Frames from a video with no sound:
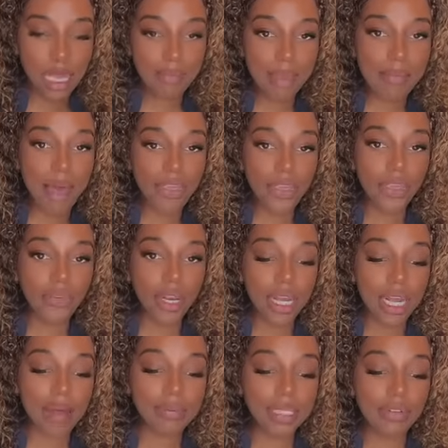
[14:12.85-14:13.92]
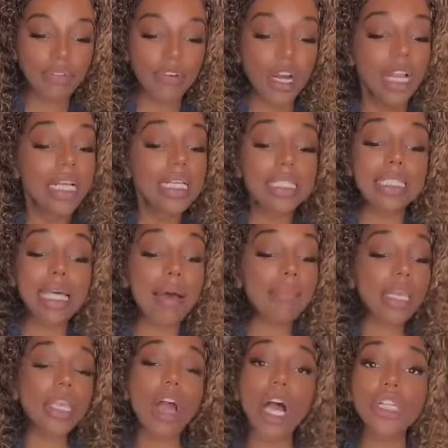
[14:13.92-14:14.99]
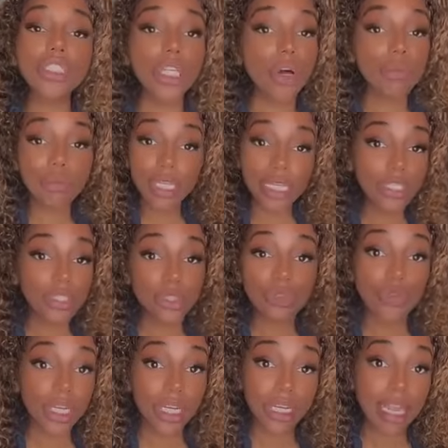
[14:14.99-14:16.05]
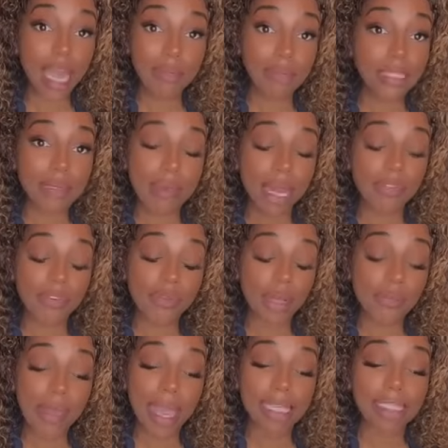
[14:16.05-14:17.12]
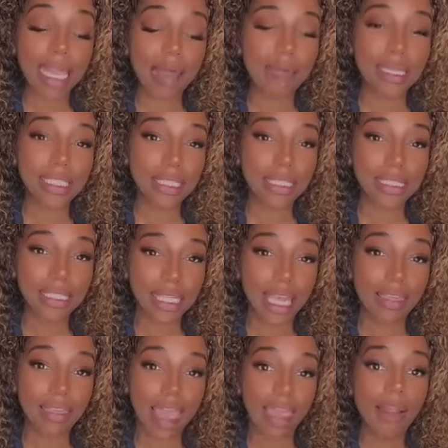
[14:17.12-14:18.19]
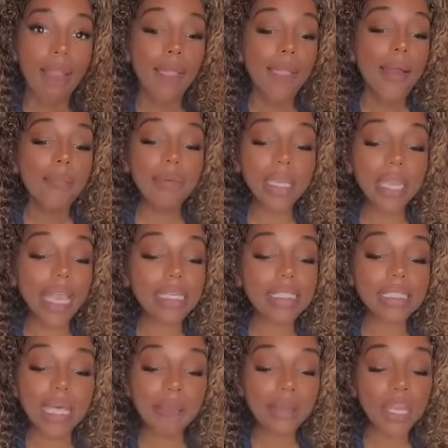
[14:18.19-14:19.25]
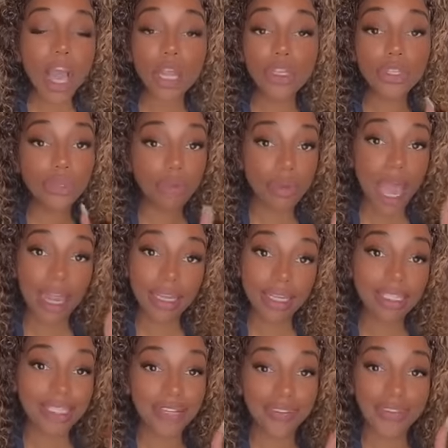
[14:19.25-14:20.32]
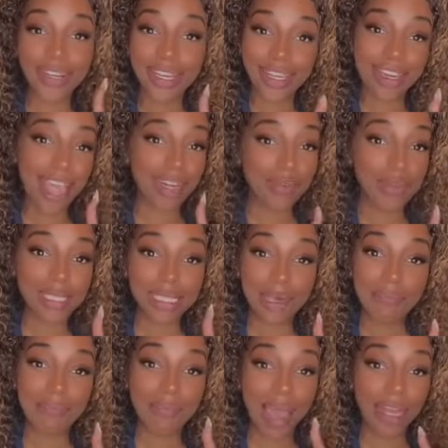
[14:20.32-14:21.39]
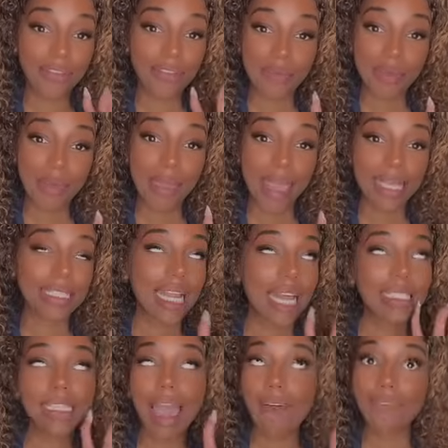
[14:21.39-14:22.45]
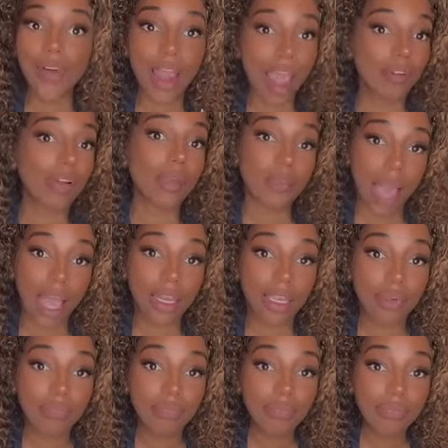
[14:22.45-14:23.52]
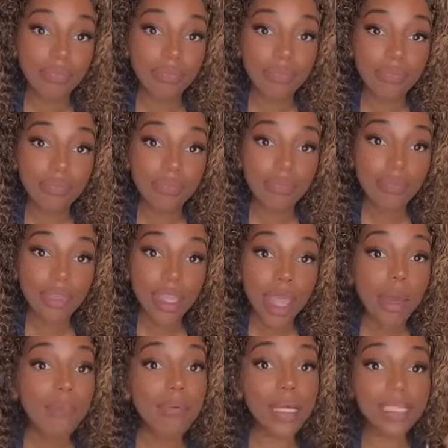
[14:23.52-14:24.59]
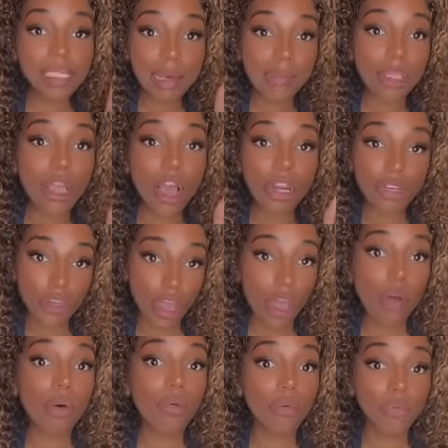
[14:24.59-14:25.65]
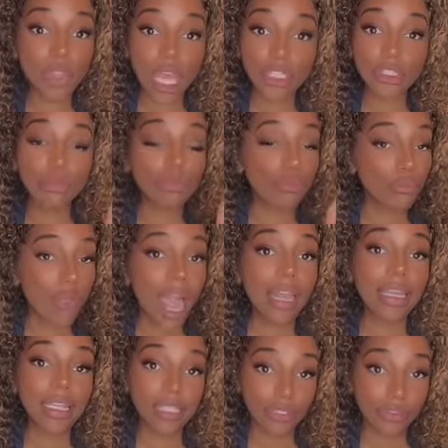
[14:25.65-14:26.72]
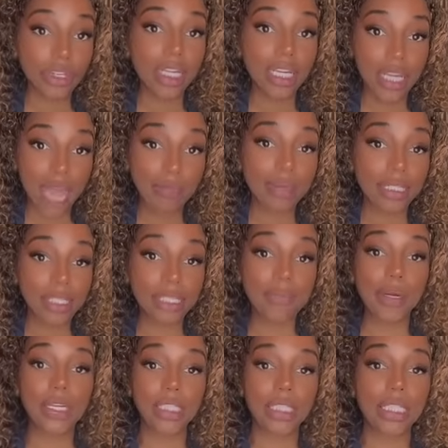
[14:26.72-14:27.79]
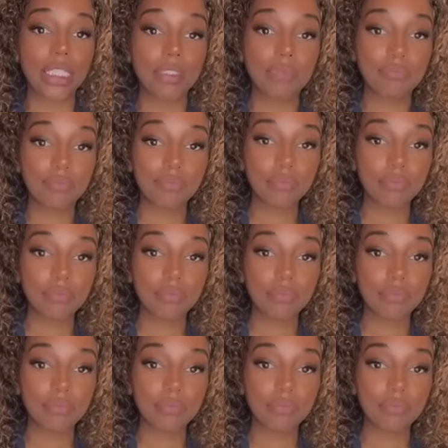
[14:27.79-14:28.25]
Tell me about the Three of Cups. Remember, some of y'all don't need to reconnect with somebody from your past. And I meant to say that. But yeah, some of y'all do not need to reconnect with somebody from your past. And that's not for everybody. But some of y'all know that you do not need to reconnect with this person.